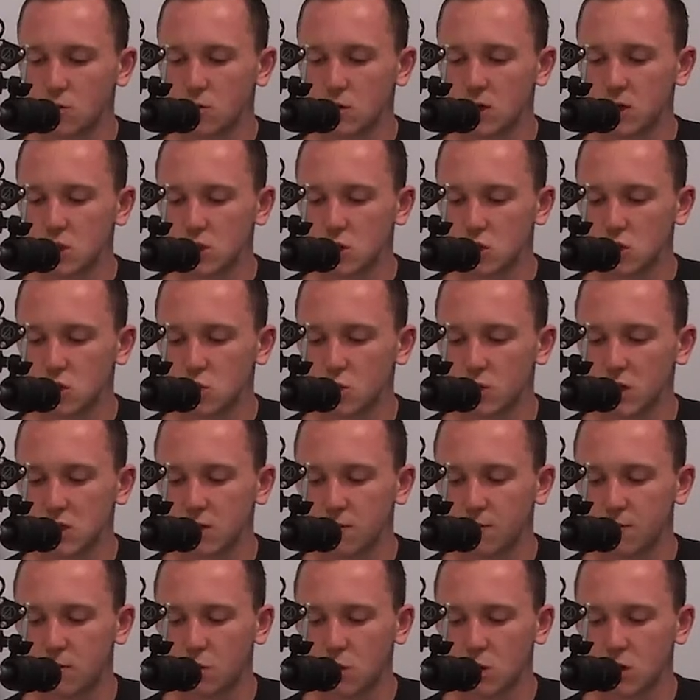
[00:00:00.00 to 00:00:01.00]
original Switch,
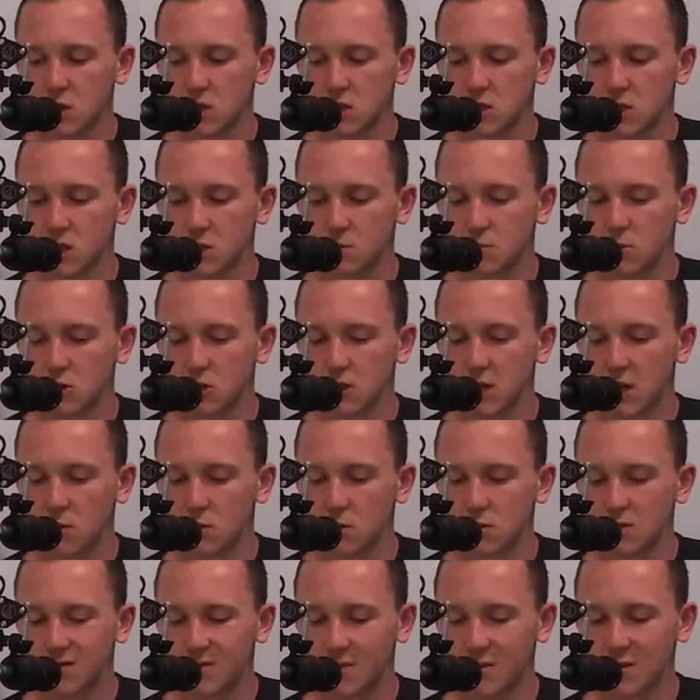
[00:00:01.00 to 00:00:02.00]
and 46%
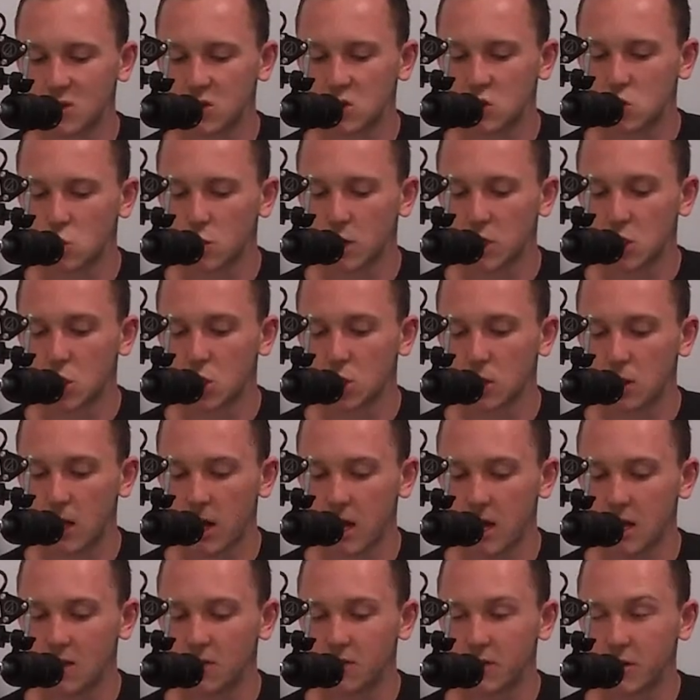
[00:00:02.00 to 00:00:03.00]
was from the Switch
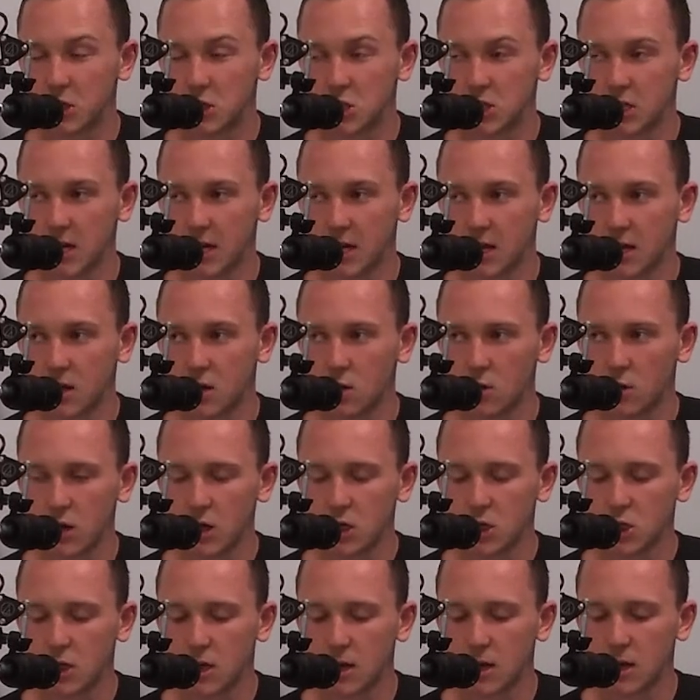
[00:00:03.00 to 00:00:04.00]
Lite, their second
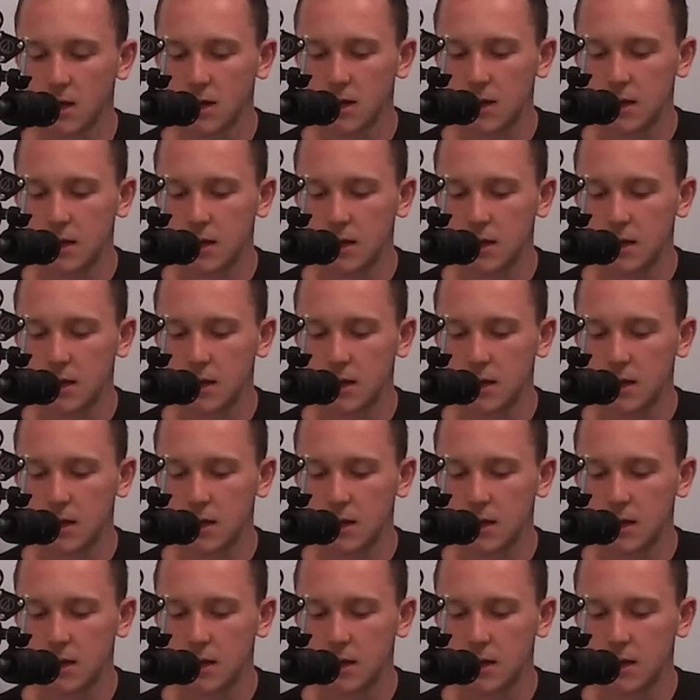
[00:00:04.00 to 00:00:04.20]
iteration.